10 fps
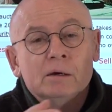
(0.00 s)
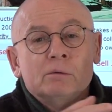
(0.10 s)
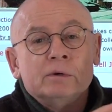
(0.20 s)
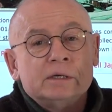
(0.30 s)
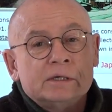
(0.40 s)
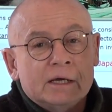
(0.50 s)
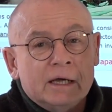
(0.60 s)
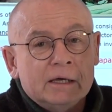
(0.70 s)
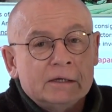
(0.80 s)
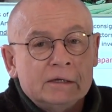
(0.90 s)
We
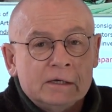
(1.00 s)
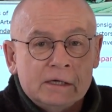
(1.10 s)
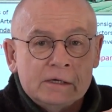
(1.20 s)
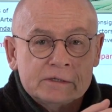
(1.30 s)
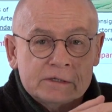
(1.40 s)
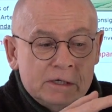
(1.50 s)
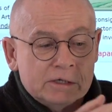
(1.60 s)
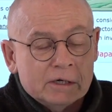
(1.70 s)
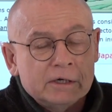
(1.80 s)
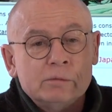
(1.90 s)
take these
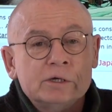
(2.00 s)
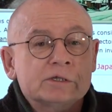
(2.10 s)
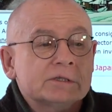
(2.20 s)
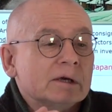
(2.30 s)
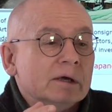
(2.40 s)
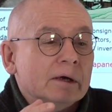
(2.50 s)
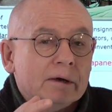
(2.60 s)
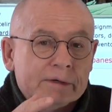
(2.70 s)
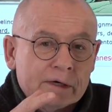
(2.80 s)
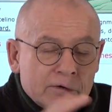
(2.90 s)
detailed images
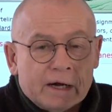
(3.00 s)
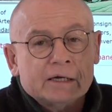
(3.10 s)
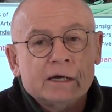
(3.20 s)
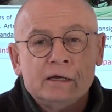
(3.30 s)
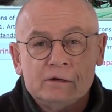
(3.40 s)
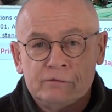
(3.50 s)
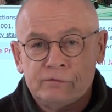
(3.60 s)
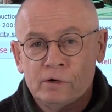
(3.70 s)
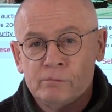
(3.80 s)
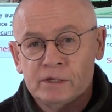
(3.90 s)
directly
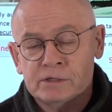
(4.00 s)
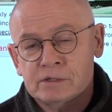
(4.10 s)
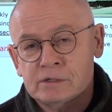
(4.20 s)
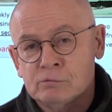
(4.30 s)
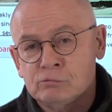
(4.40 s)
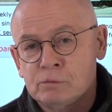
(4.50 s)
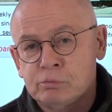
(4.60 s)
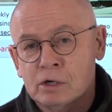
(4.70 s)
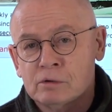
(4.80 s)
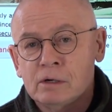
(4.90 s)
from this
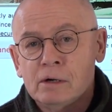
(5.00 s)
woodblock